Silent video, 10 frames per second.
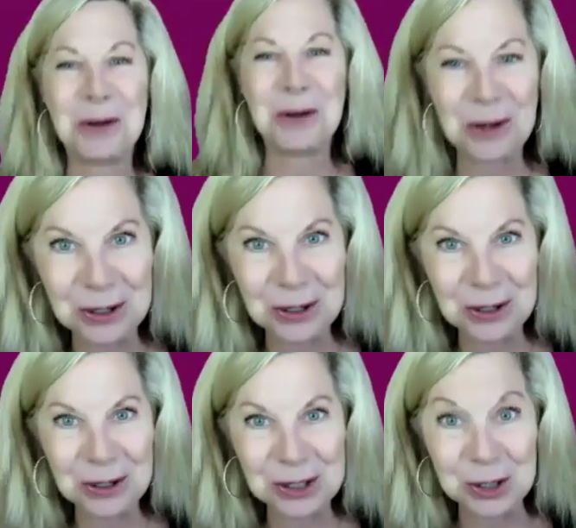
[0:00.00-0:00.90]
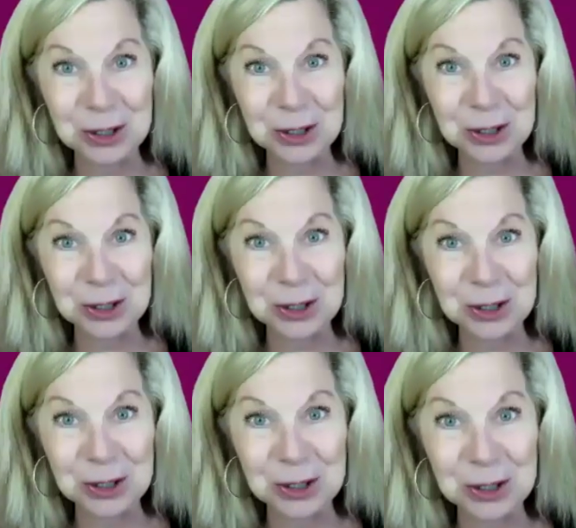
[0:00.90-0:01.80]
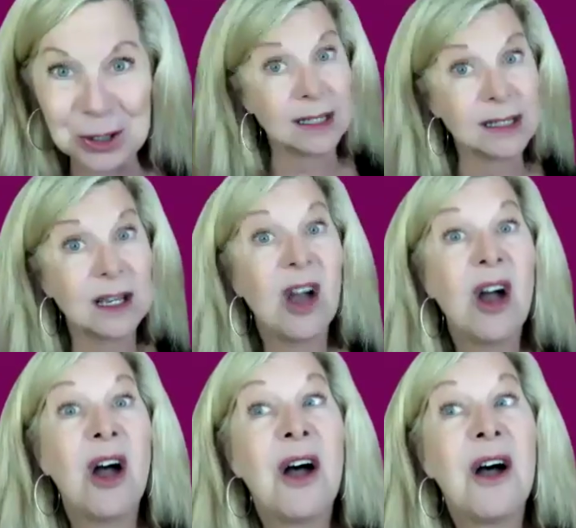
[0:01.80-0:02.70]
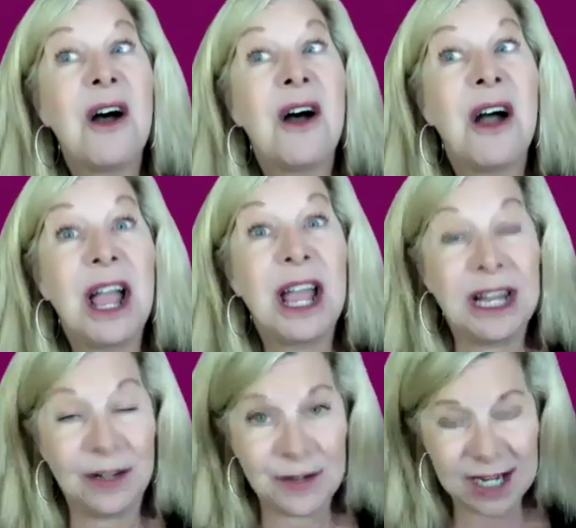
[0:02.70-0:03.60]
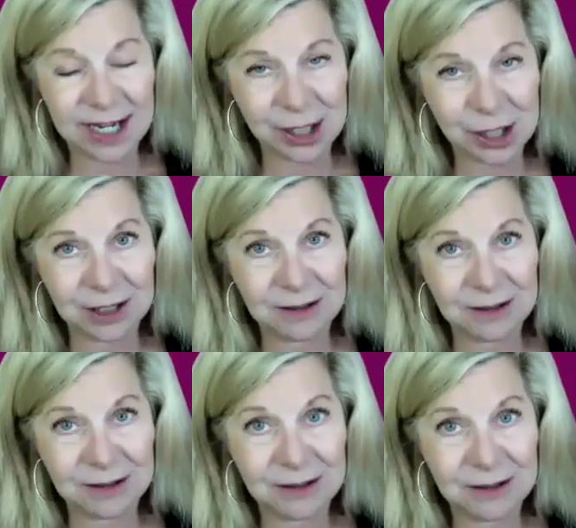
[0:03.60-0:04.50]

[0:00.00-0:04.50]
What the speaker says: Nurturing. Do you remember what sales is? An invitation.